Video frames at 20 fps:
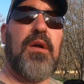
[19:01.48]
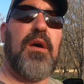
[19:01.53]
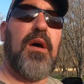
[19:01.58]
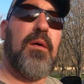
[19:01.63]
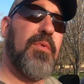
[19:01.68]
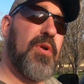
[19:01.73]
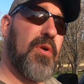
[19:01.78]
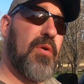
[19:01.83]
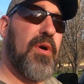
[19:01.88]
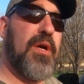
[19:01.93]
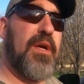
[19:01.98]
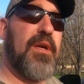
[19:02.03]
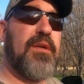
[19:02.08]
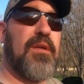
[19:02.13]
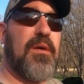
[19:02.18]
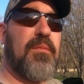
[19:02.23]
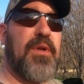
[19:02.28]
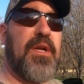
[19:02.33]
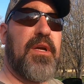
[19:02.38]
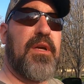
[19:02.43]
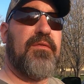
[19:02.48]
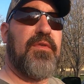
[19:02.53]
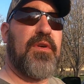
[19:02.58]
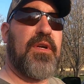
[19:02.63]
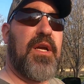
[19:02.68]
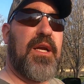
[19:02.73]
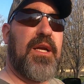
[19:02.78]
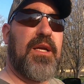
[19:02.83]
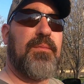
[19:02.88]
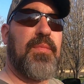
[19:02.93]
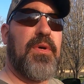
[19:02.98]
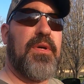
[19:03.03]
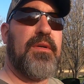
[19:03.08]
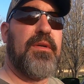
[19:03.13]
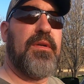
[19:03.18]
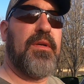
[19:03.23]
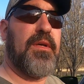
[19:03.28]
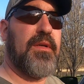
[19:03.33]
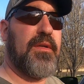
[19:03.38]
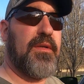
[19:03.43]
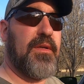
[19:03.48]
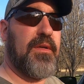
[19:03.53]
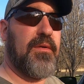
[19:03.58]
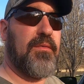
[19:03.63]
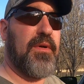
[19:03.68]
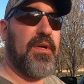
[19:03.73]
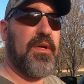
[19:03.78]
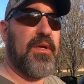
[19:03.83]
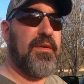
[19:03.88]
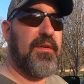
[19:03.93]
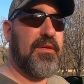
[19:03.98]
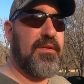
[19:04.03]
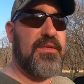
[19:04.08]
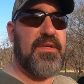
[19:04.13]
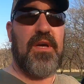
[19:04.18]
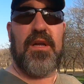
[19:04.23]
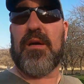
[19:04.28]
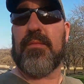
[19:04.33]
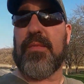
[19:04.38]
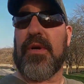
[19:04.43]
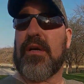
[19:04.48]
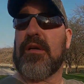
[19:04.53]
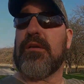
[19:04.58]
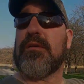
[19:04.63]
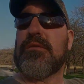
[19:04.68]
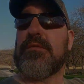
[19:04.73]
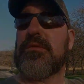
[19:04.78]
I'm gonna go ahead and I'm gonna head for camp, and we're gonna get things set up here.